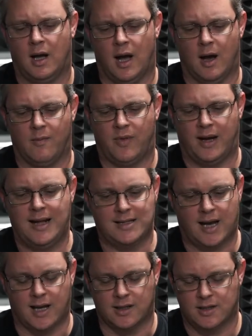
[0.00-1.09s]
um, than it
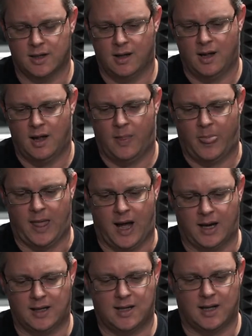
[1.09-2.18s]
has
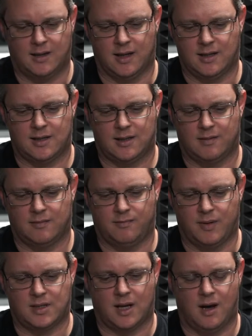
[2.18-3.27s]
and it's had this
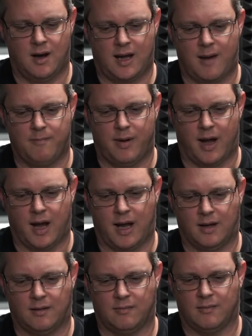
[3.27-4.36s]
bizarre
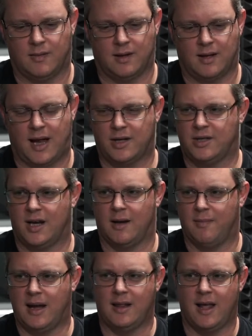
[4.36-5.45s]
campaign hashtag
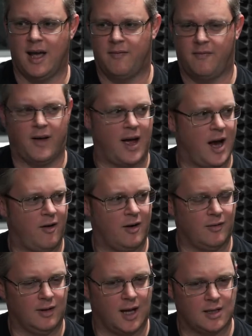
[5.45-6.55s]
make the air fair and
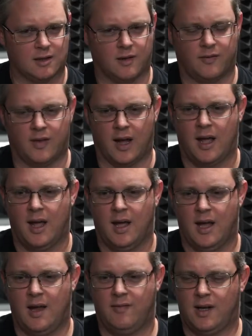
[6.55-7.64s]
all that sort of thing
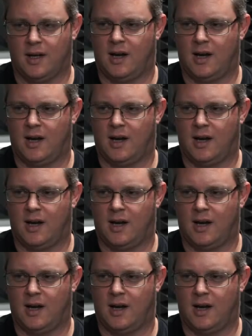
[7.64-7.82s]
it even did a